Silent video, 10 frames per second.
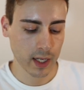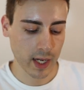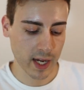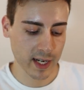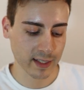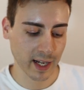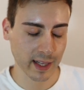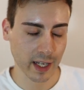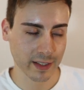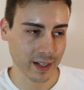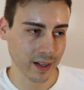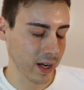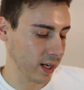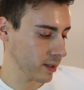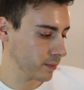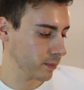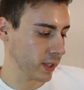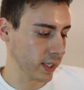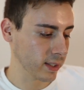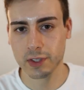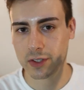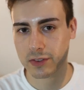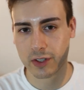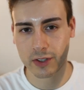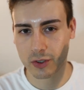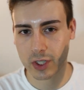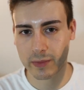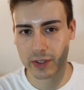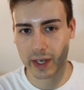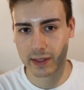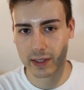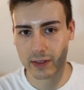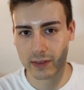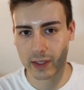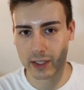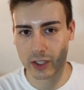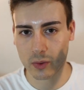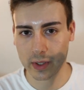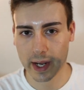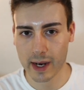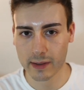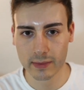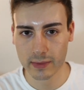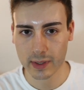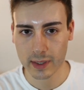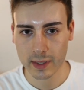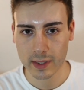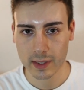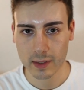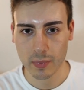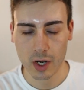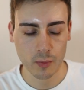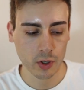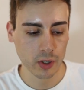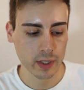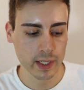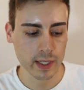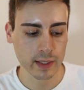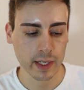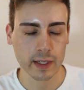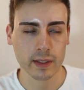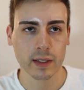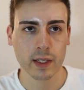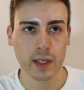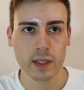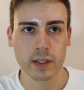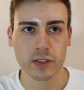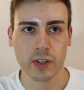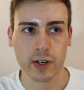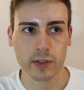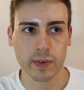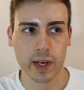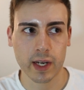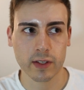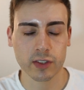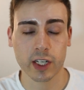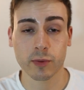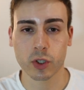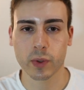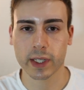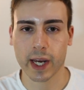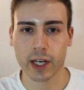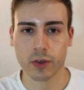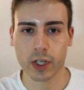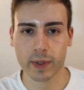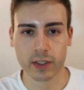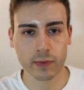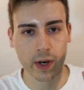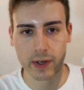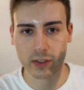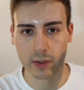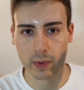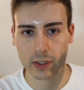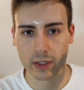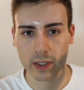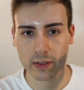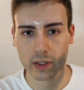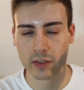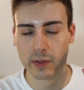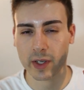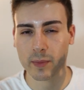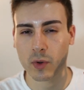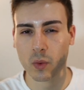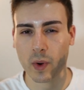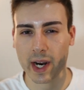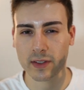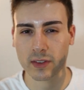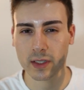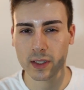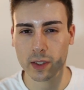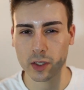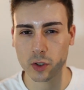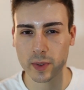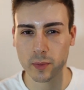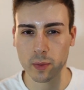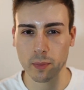and I liked it a lot. But there's other creams like this that don't have palm oil in it, like the CeraVe Skin Renewing Night Cream. It's very similar to this. It's a bit more waxy, a little bit more